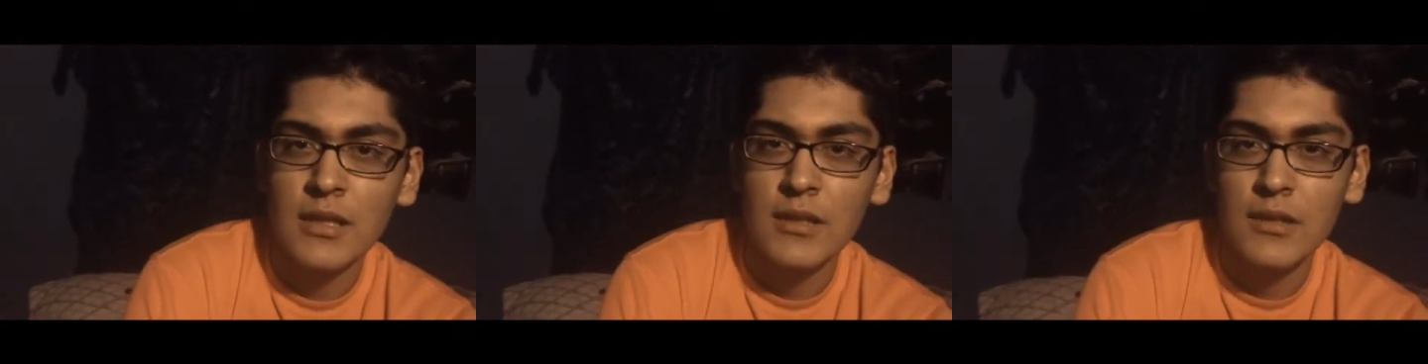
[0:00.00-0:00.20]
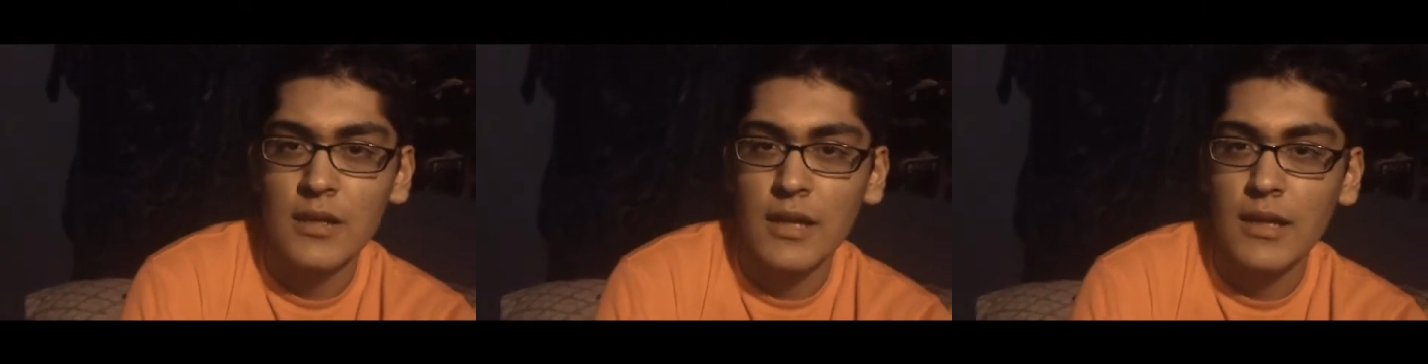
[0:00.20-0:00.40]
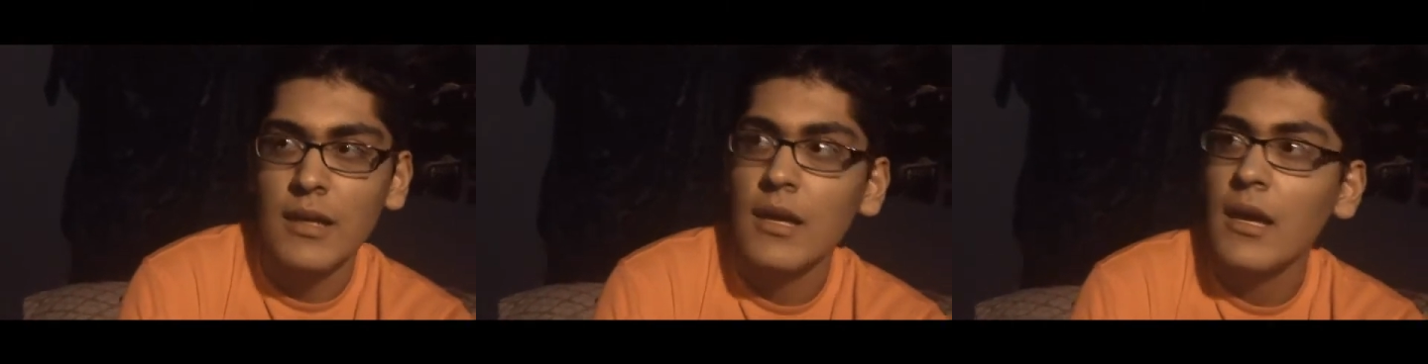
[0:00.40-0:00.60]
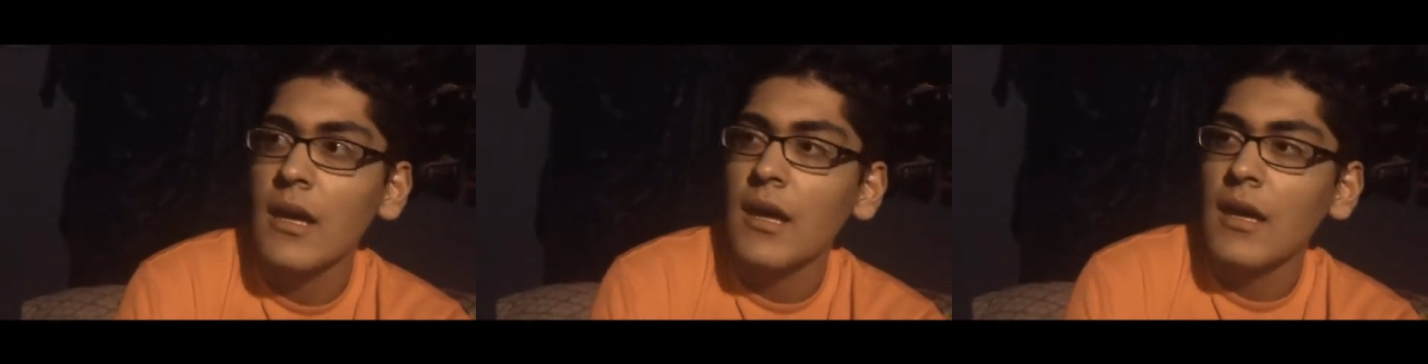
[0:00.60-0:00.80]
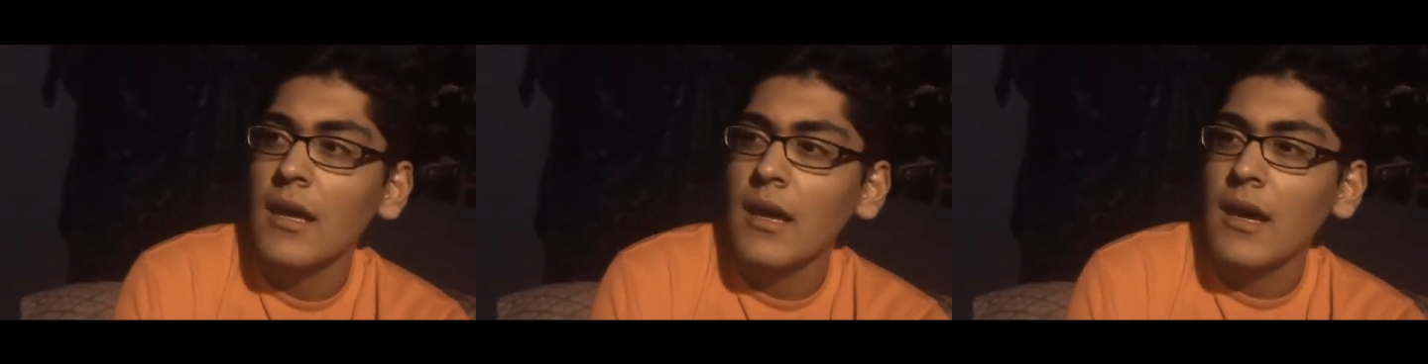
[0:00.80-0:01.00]
you're like,
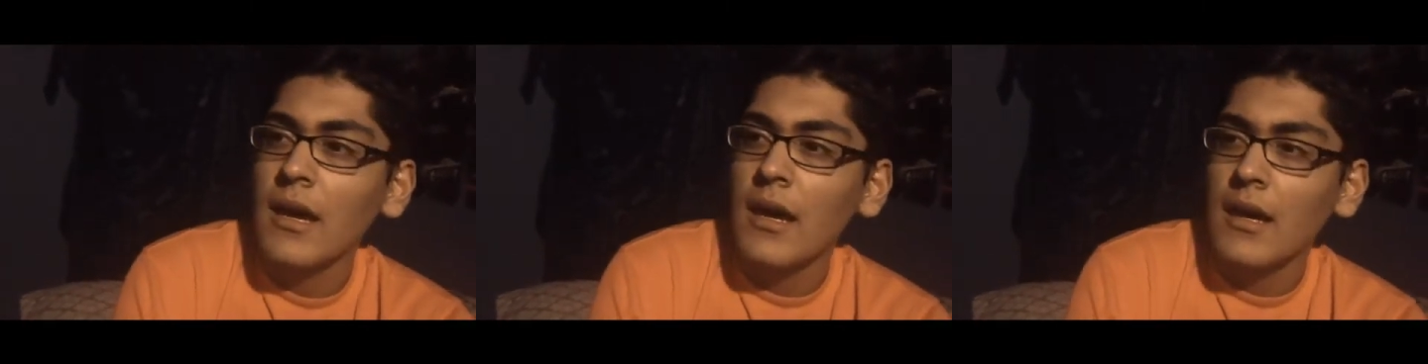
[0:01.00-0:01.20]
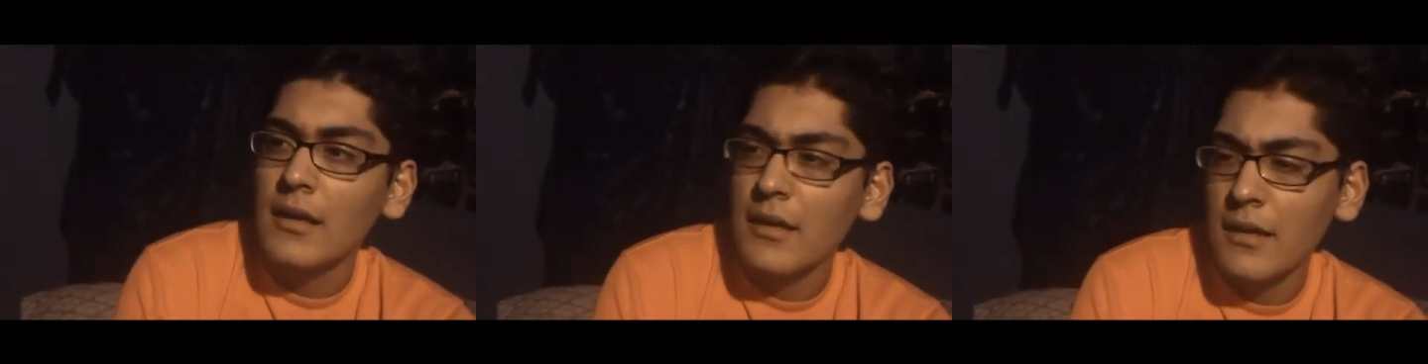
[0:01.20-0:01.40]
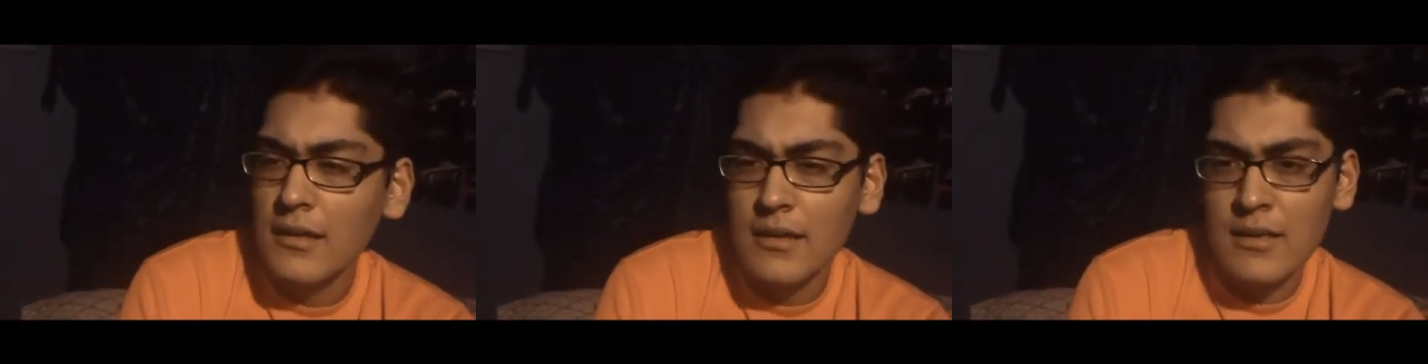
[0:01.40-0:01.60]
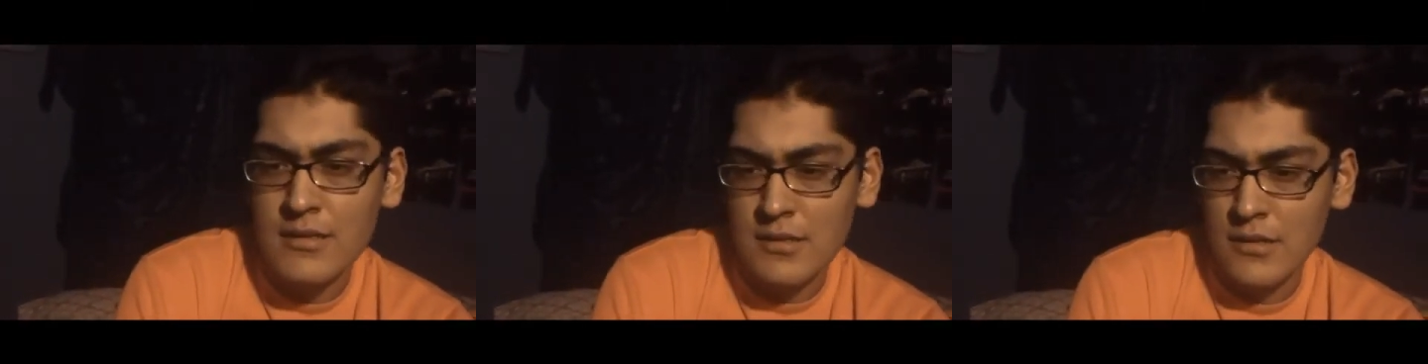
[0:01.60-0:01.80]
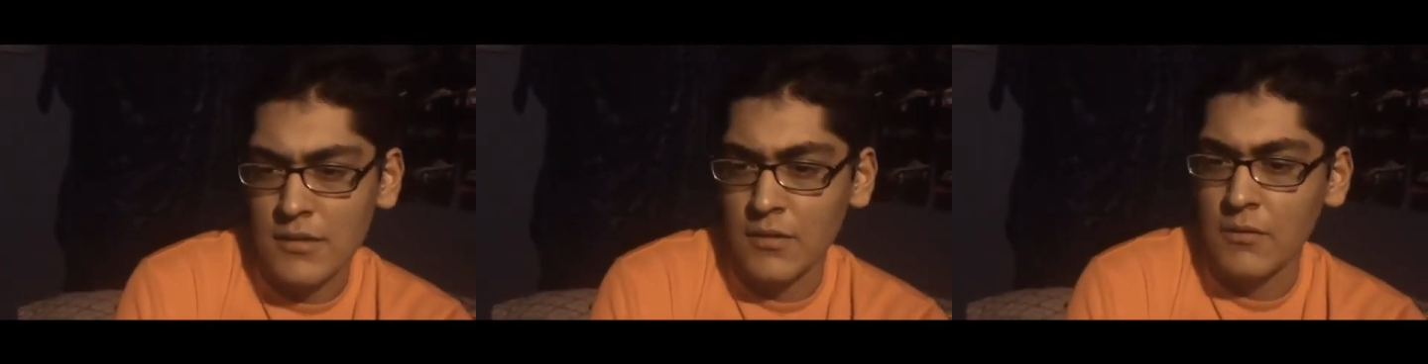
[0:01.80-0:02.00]
hey, there's
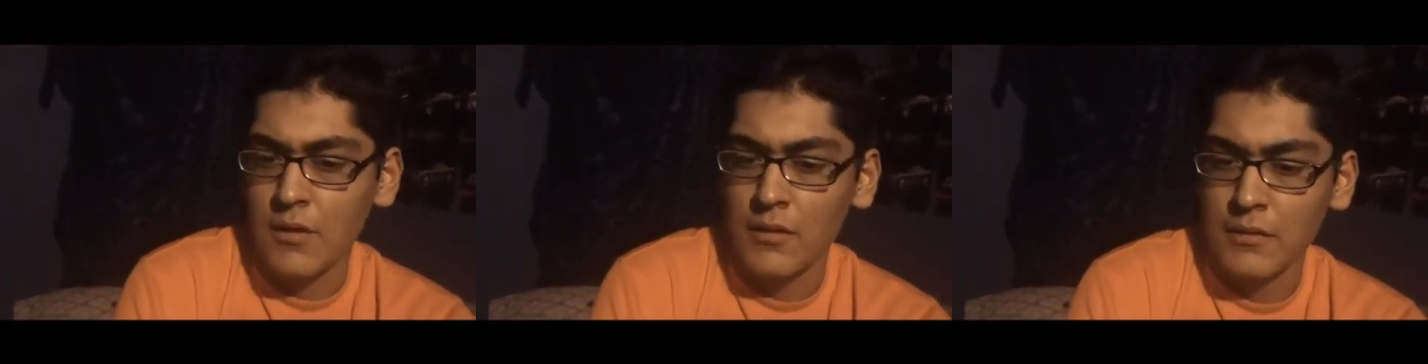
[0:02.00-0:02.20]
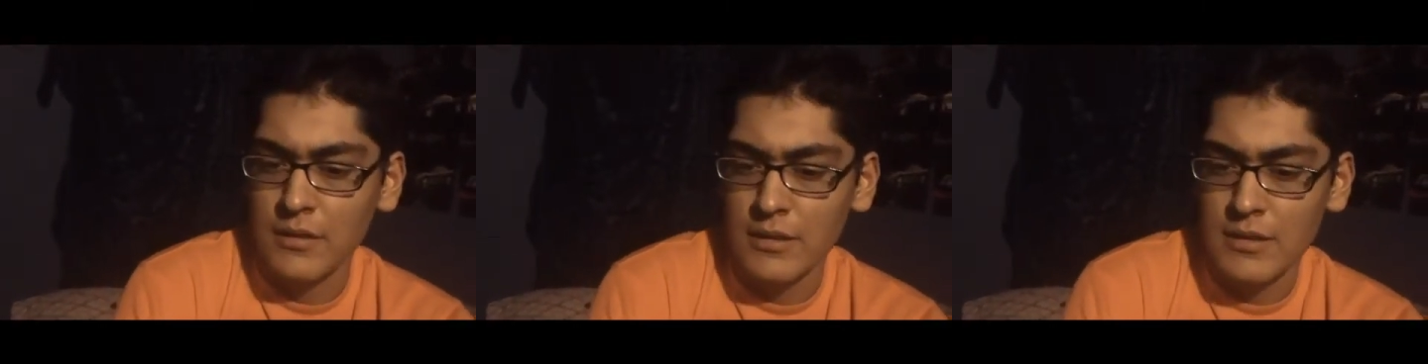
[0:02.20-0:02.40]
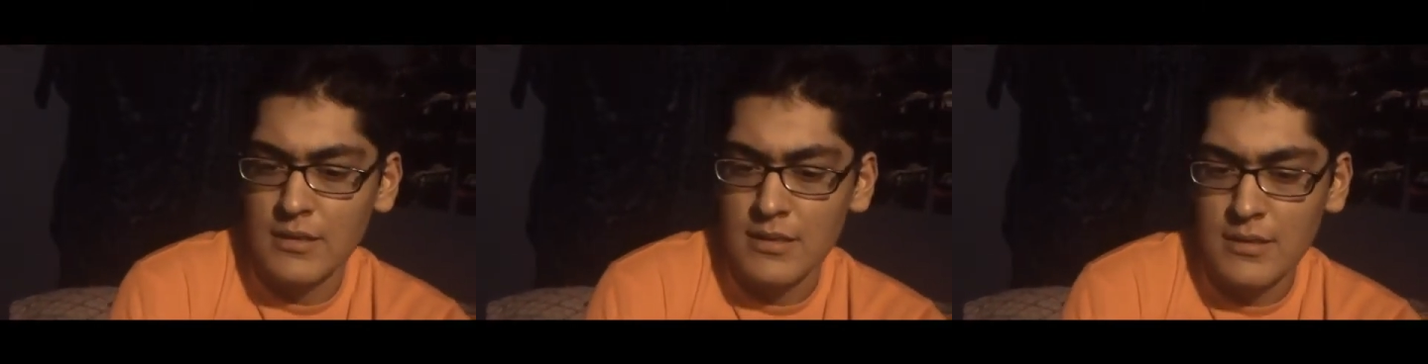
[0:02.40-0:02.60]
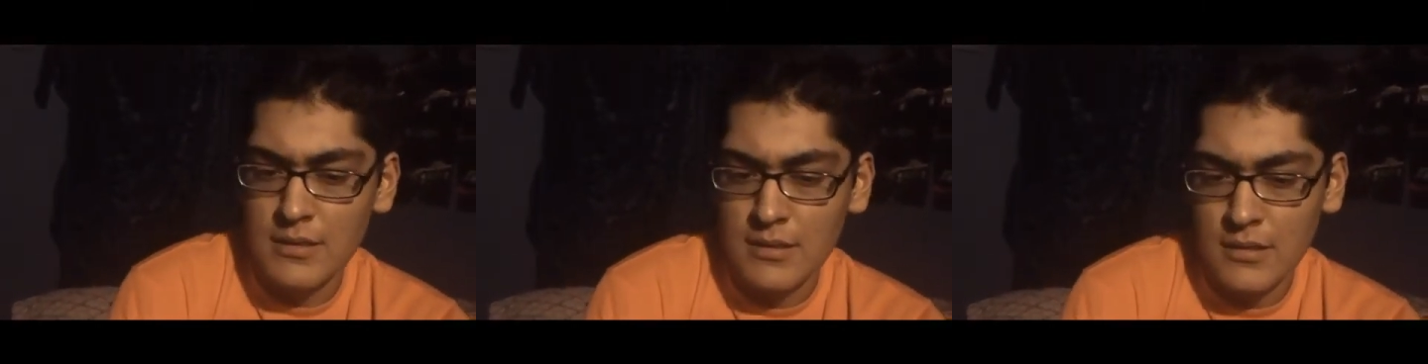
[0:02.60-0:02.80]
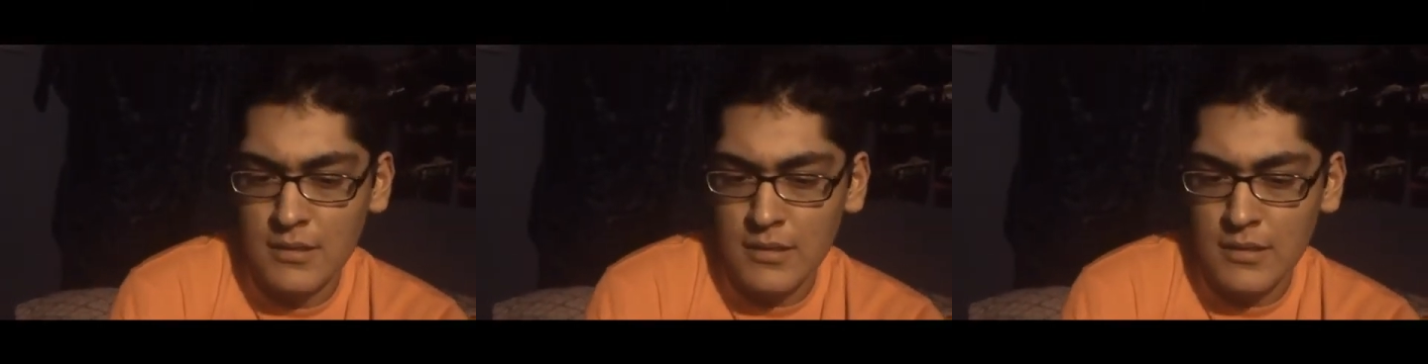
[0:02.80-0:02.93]
nothing wrong with this.